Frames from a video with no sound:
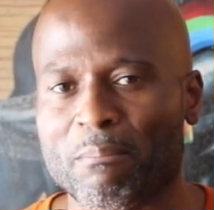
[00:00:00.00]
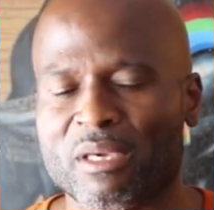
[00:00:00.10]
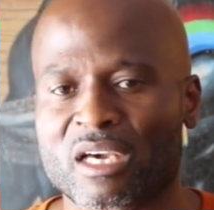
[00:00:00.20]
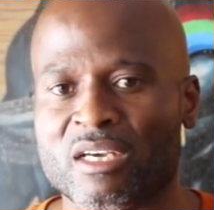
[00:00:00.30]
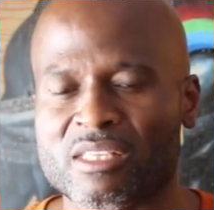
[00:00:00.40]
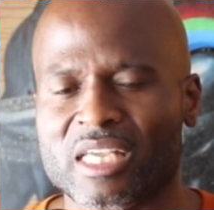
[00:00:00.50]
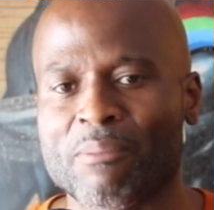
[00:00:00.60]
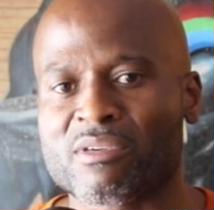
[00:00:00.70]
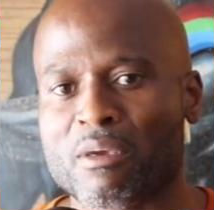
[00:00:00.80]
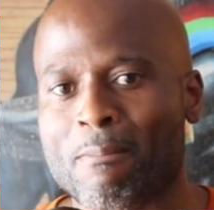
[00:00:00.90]
because it
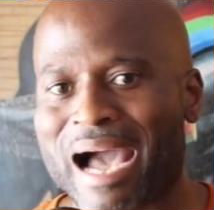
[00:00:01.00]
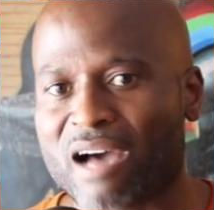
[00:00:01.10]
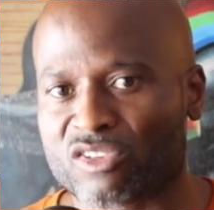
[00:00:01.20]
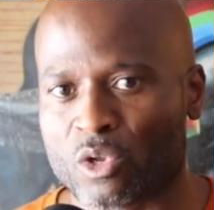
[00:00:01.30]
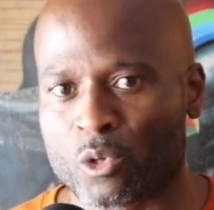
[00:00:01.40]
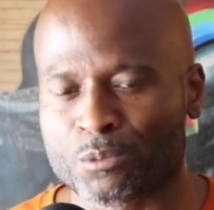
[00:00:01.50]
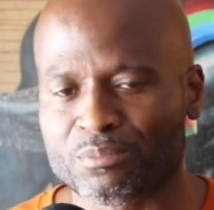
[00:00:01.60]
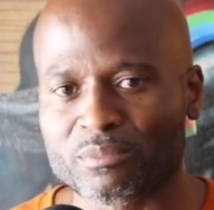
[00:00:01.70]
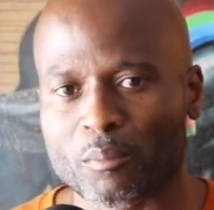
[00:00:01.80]
was a milestone